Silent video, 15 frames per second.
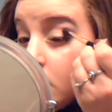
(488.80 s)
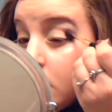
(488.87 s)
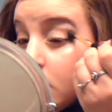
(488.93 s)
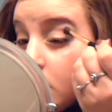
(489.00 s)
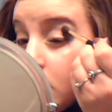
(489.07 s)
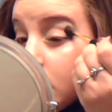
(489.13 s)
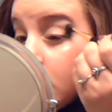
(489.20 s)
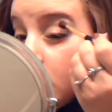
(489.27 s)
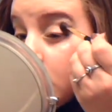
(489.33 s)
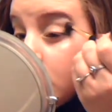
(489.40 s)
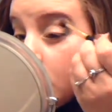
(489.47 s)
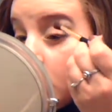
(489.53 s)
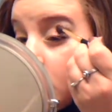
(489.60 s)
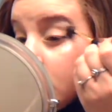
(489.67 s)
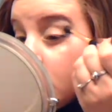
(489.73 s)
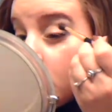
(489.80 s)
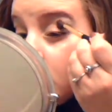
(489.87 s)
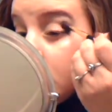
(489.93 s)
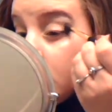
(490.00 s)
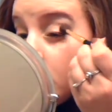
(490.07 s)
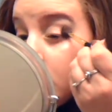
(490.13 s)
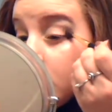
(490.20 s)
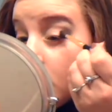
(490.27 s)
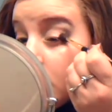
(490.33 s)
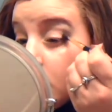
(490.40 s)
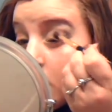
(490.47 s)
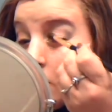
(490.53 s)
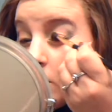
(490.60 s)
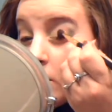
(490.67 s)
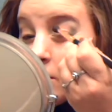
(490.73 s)

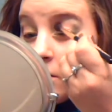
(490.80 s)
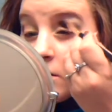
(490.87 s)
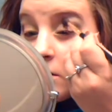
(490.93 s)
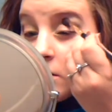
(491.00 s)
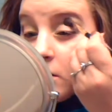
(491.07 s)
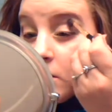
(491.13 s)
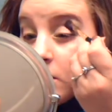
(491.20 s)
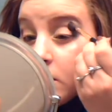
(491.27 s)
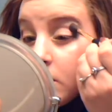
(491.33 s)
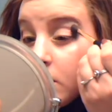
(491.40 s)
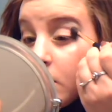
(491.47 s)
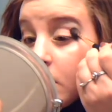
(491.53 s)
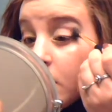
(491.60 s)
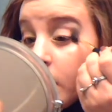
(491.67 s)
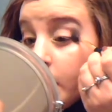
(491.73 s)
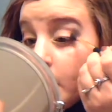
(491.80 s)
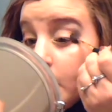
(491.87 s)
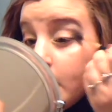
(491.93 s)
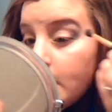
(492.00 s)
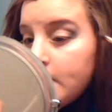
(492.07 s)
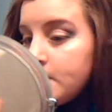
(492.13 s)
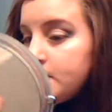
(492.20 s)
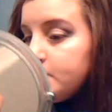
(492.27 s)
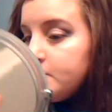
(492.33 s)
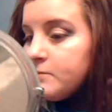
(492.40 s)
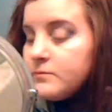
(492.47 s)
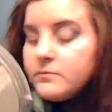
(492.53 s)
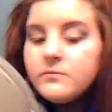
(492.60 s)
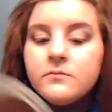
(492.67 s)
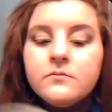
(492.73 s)

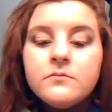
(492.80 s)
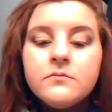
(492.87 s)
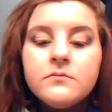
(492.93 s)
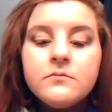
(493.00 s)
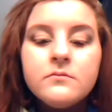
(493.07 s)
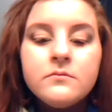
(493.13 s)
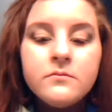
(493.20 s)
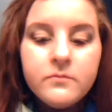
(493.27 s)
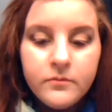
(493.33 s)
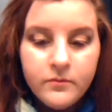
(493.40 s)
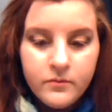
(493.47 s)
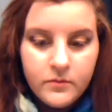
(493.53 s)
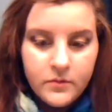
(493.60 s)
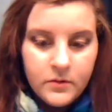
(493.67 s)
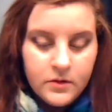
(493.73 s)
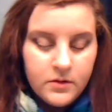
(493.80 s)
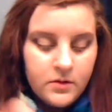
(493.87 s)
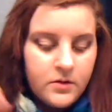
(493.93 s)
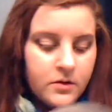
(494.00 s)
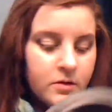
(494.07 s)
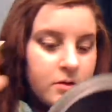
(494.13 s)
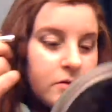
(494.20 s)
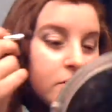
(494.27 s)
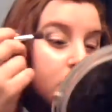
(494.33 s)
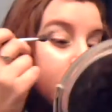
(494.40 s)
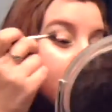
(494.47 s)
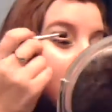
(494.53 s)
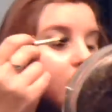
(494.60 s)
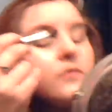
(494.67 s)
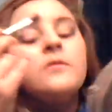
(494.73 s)

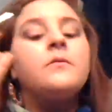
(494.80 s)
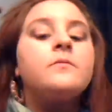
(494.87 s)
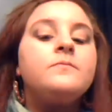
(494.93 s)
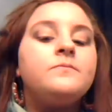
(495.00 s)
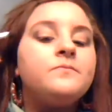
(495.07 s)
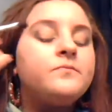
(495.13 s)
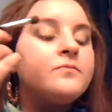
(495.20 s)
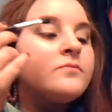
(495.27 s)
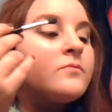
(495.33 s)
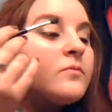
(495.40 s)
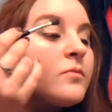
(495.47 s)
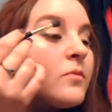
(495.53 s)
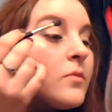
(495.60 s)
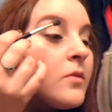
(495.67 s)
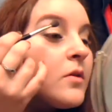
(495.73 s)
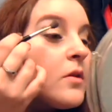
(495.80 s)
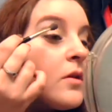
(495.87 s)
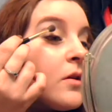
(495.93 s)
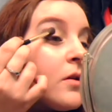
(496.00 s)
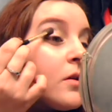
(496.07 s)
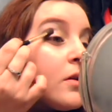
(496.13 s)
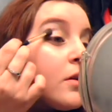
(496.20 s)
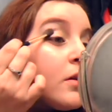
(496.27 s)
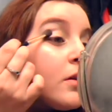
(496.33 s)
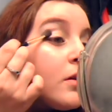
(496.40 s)
[no speech]